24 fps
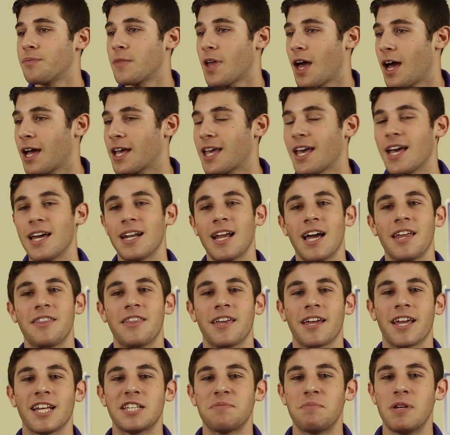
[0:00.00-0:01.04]
Again, I
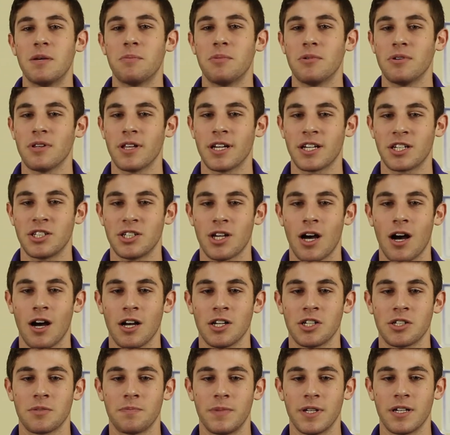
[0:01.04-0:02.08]
think it's people like
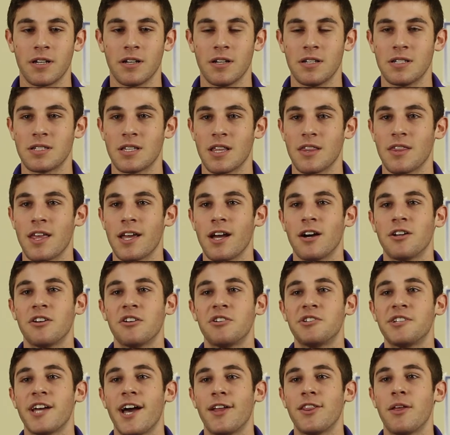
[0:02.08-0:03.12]
Josh because they
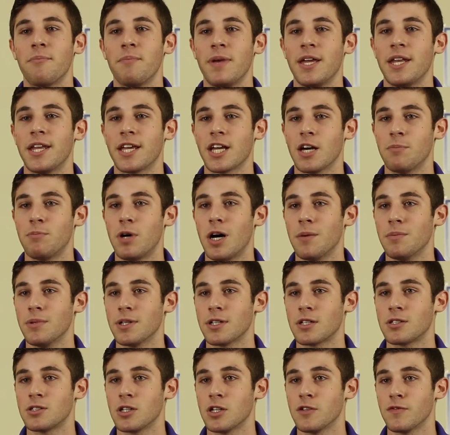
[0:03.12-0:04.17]
understand the meaning of
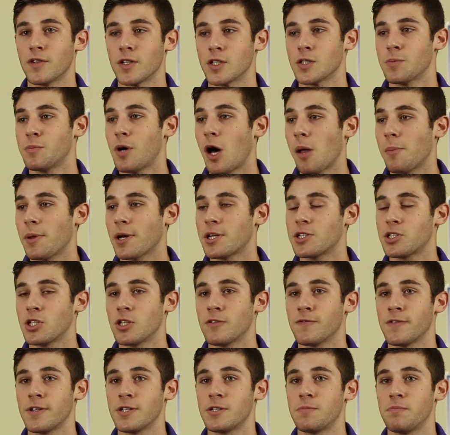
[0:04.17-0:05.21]
public service. Public
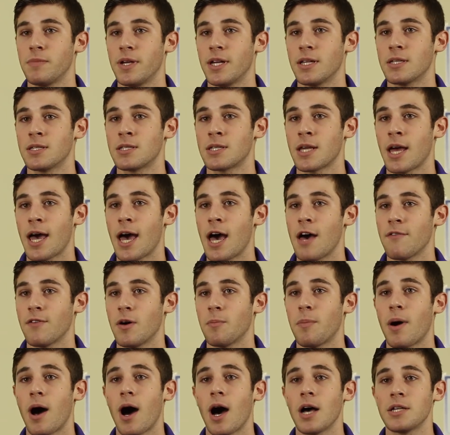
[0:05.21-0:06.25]
service means to have a
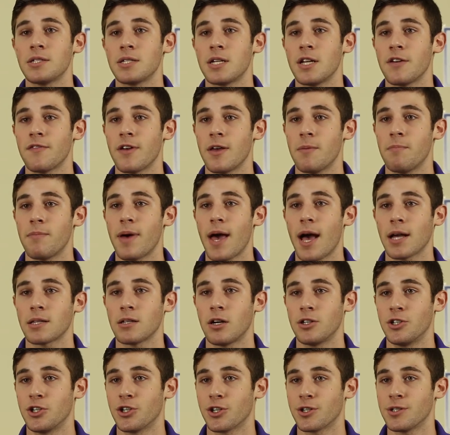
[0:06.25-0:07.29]
positive impact
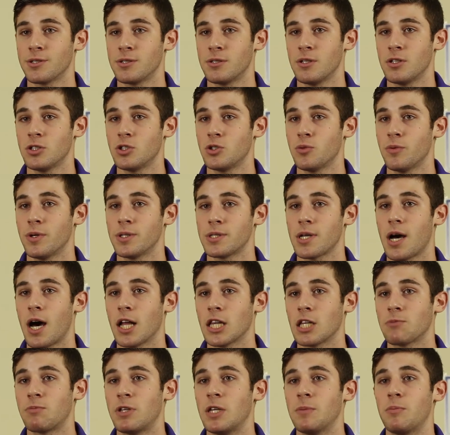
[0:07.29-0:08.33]
on your constituents,
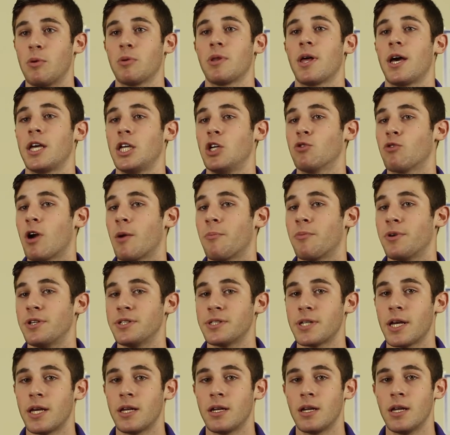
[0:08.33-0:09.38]
on the people that you
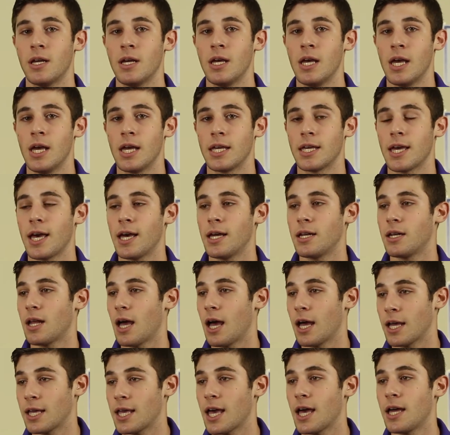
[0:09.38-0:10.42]
represent. Yet,
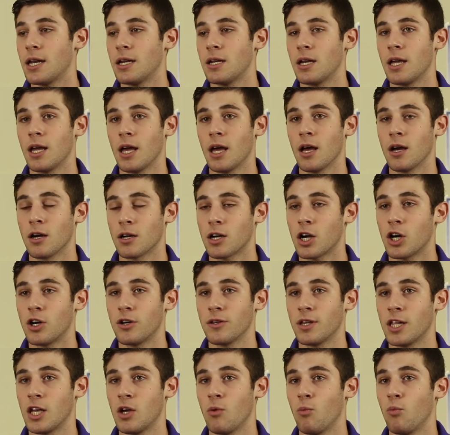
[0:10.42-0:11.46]
again,
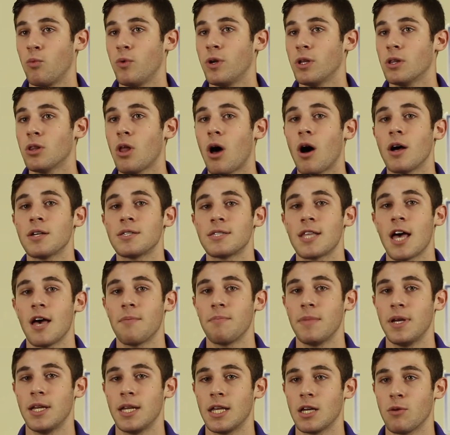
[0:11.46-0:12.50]
currently we lost
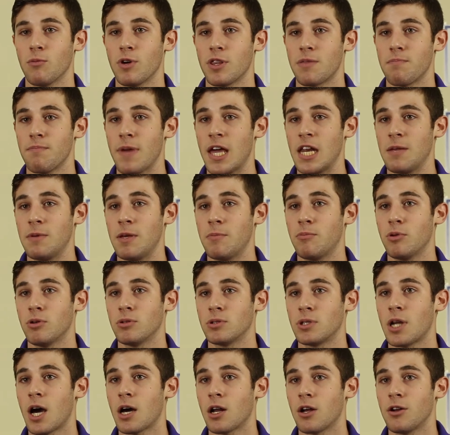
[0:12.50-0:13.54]
that meaning with many people
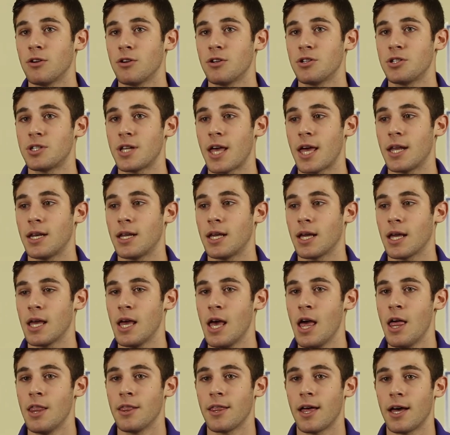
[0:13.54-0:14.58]
not understanding
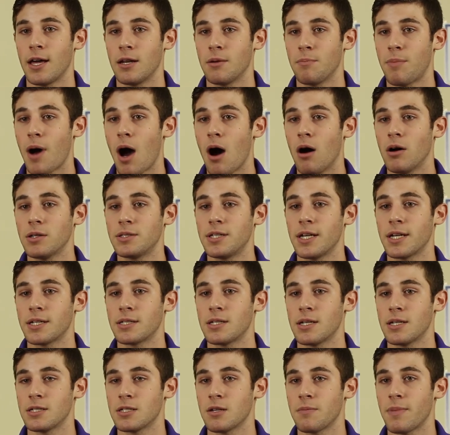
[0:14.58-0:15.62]
that politics
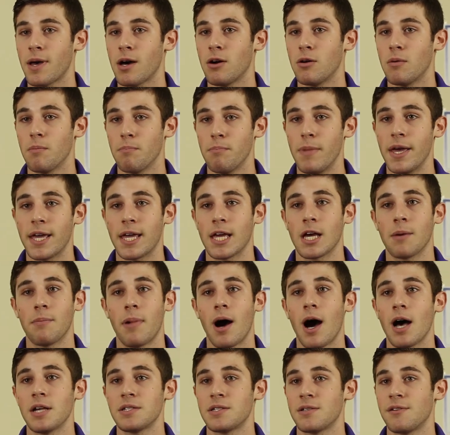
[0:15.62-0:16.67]
is about making a
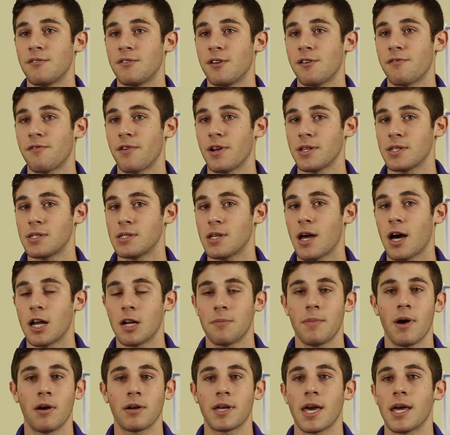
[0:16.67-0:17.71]
positive difference, not
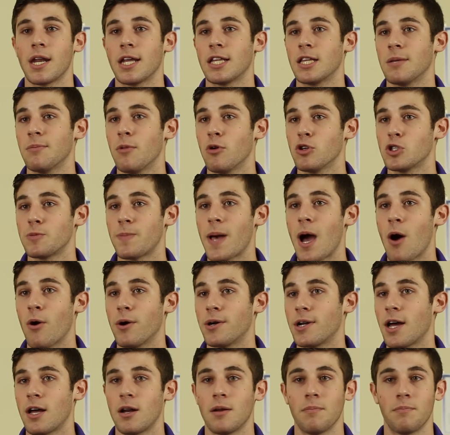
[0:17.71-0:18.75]
about getting the most power,
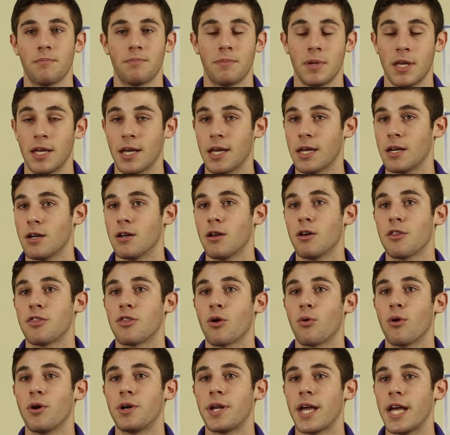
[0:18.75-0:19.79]
not being in an
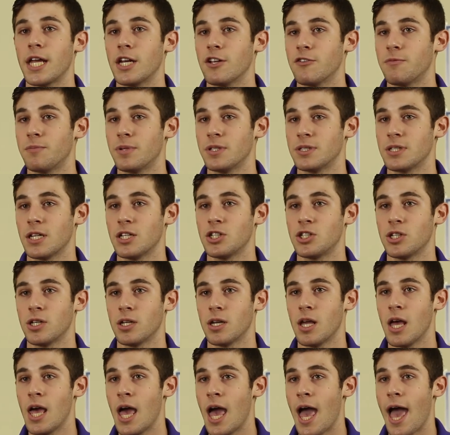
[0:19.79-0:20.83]
authoritative
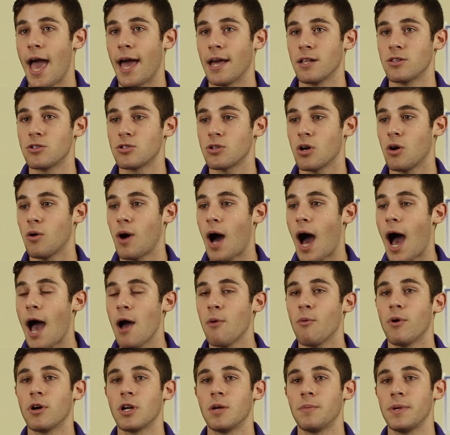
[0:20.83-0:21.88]
position. And so I
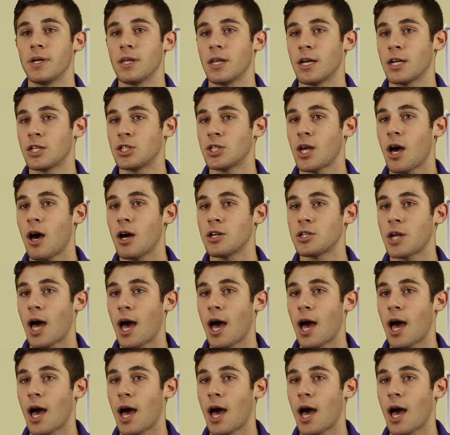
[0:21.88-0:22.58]
want to be like Josh.